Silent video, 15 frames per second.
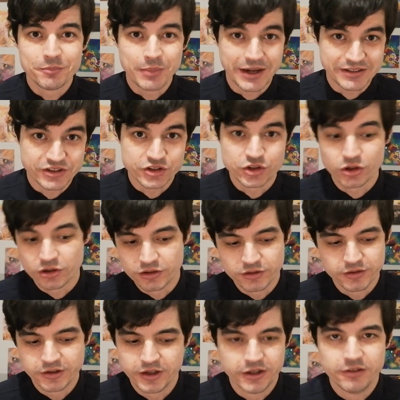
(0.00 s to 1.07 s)
back to
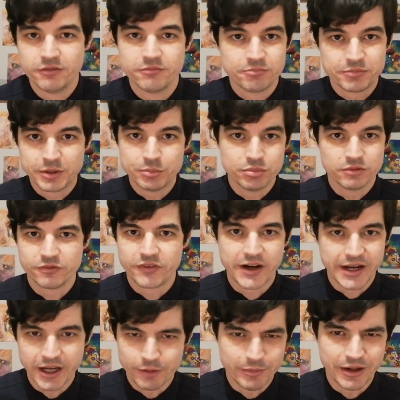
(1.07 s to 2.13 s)
shore and people
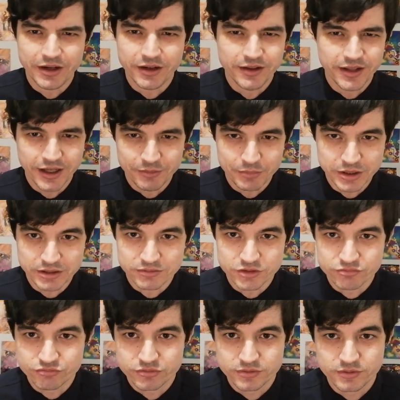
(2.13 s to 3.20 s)
find out about it, and that would be
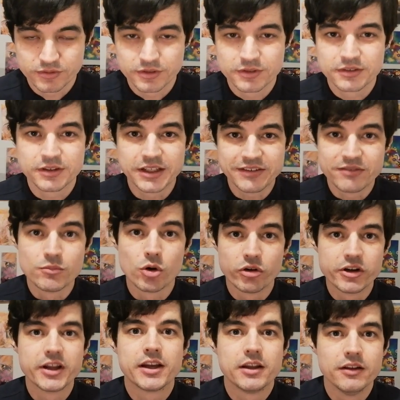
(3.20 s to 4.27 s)
just even
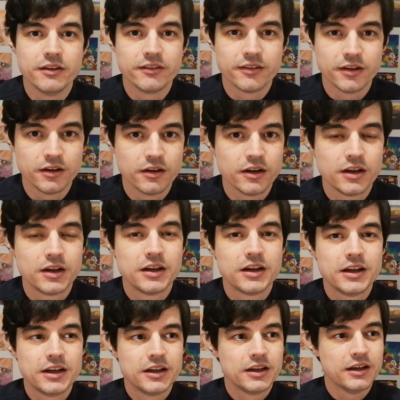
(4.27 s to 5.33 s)
more ridiculous than
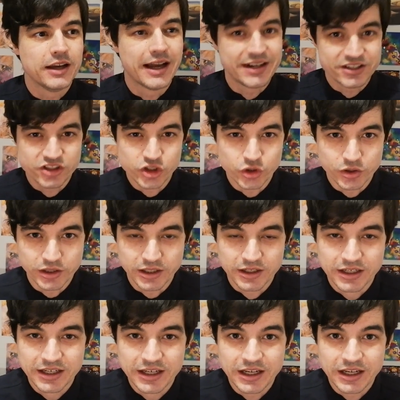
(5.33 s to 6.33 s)
actually doing it.